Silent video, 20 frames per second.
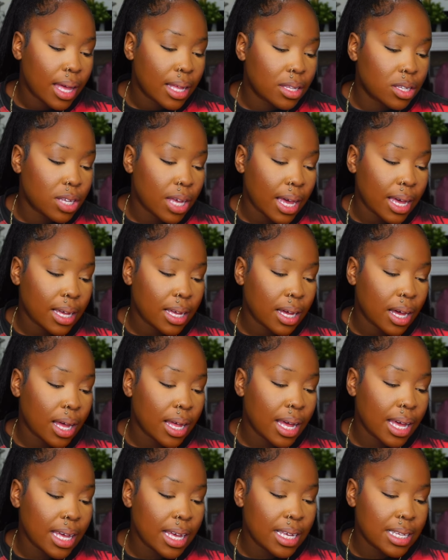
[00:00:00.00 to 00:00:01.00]
Take
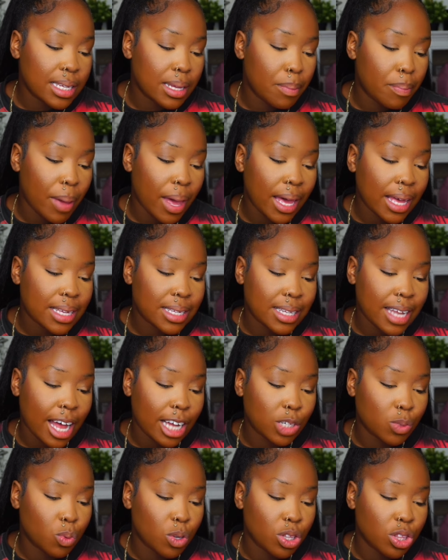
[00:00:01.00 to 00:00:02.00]
easy bake and
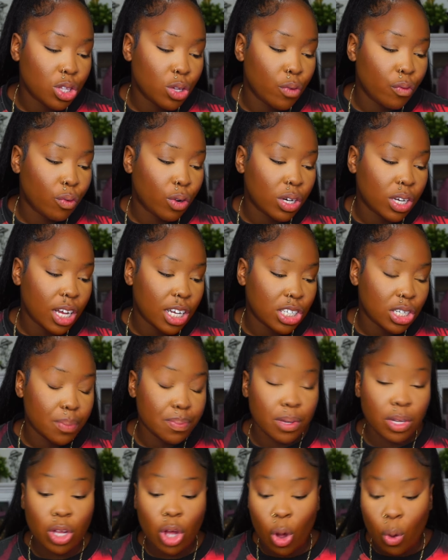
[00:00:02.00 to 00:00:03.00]
snatch with you for touch
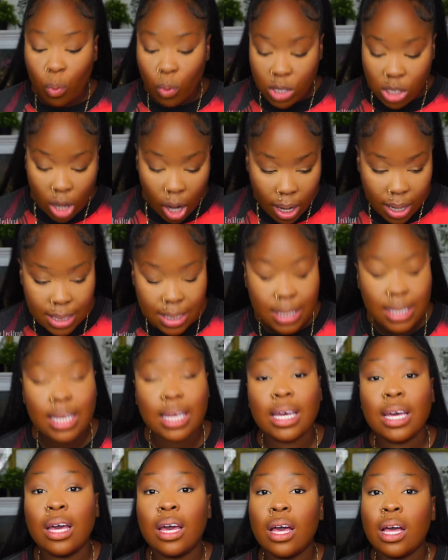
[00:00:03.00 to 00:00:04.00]
up and go which
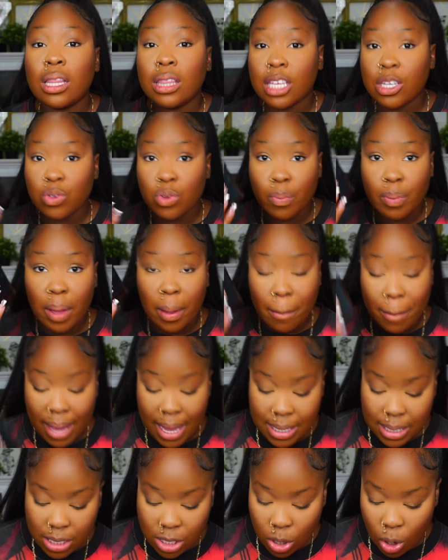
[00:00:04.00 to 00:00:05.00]
honestly this would be
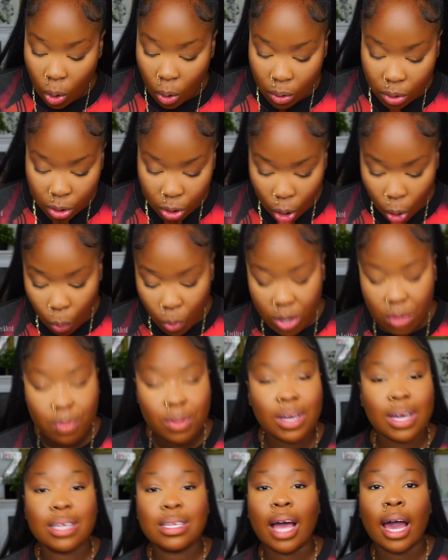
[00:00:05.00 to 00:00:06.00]
amazing to go on the go with
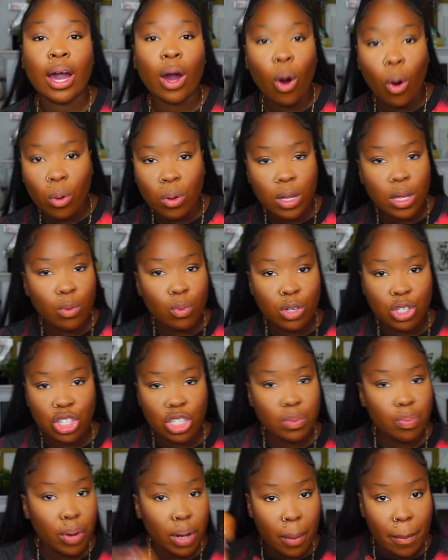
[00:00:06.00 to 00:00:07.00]
because i only would
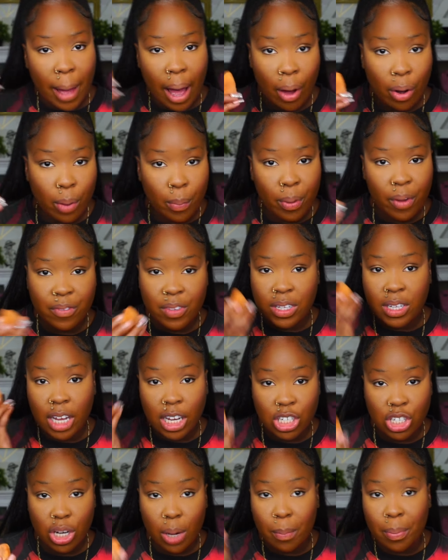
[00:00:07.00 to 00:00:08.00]
just bring a powder puff to
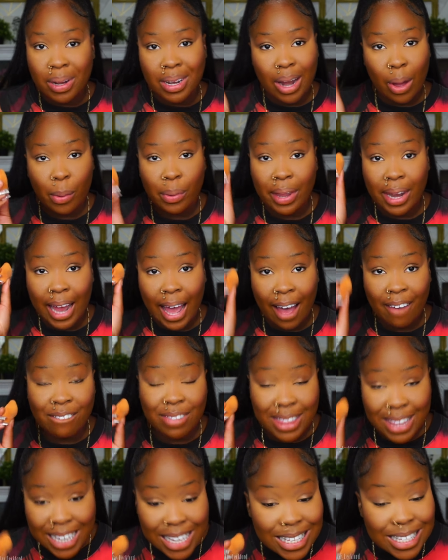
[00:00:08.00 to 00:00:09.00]
touch up but now that i
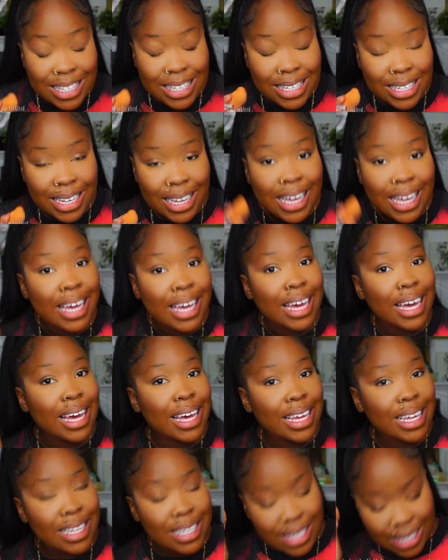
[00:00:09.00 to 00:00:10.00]
have this
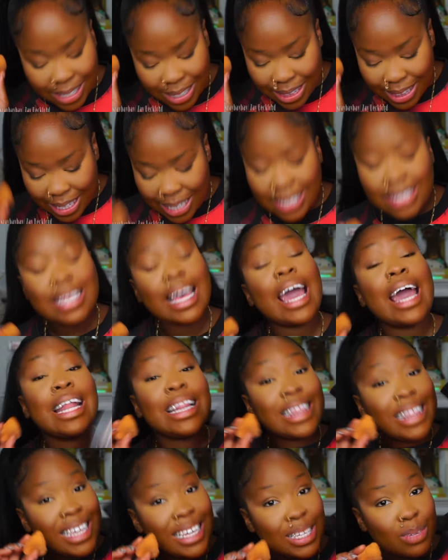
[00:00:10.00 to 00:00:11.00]
is this
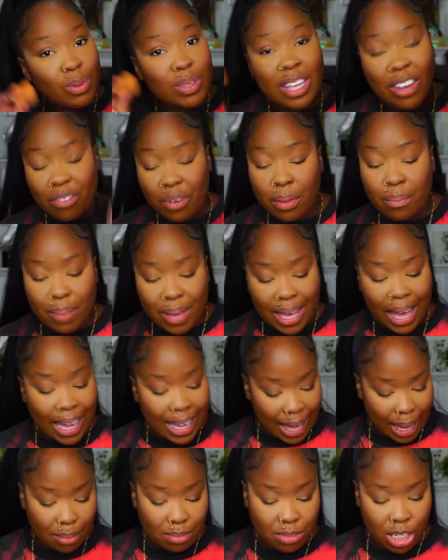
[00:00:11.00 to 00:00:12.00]
and this would definitely be a
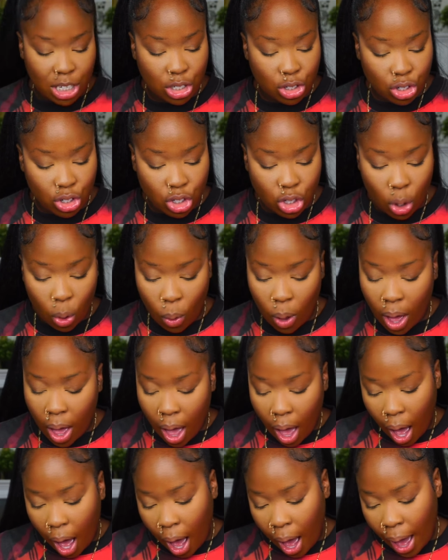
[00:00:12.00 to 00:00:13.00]
game changer so
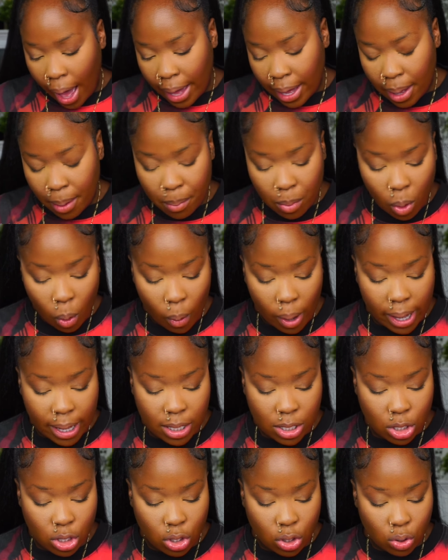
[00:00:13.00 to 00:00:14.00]
i am
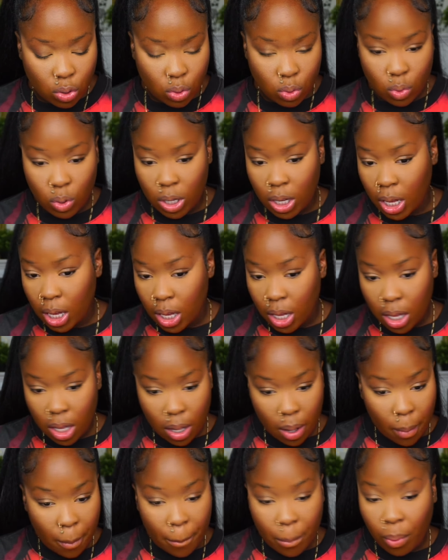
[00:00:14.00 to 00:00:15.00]
going to
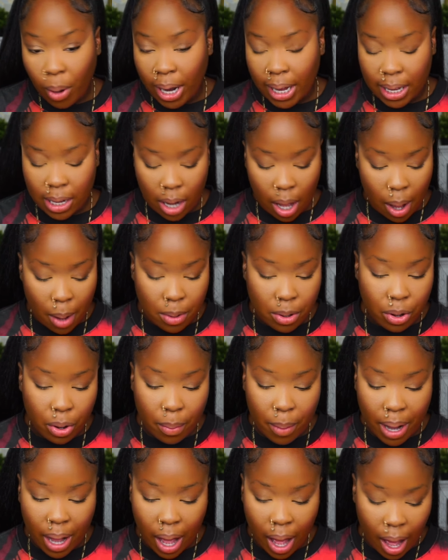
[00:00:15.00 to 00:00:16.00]
brighten under
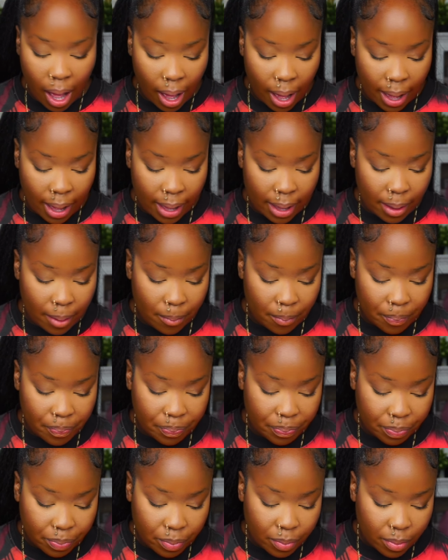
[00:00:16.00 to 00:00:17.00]
my eye
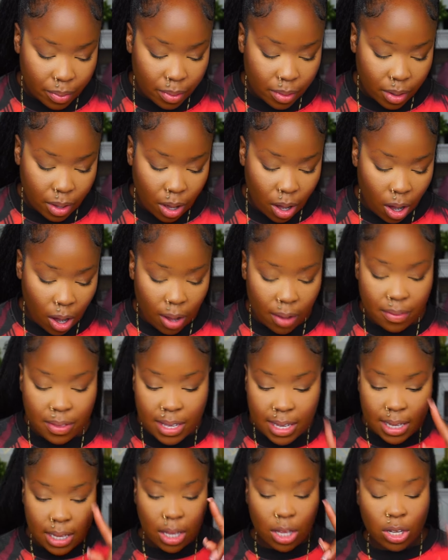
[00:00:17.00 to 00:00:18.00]
on
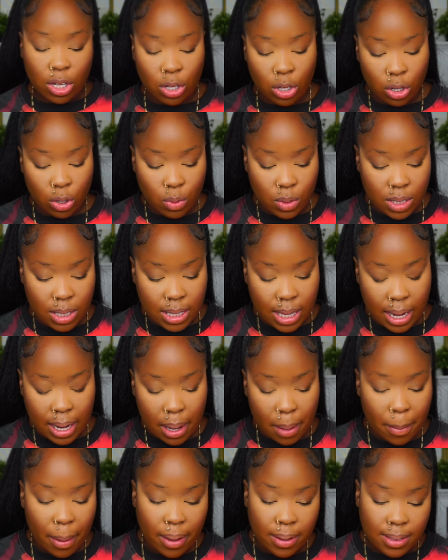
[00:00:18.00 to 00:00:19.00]
the loose
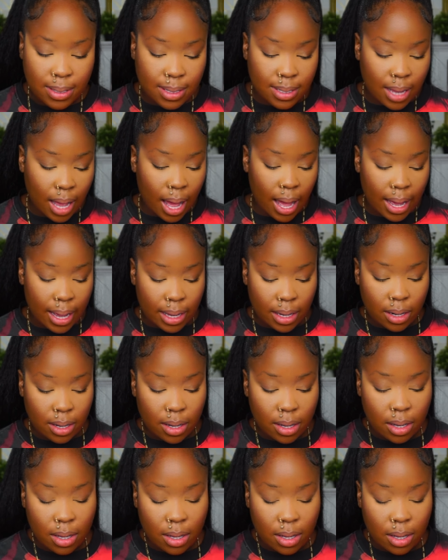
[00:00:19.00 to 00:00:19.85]
setting side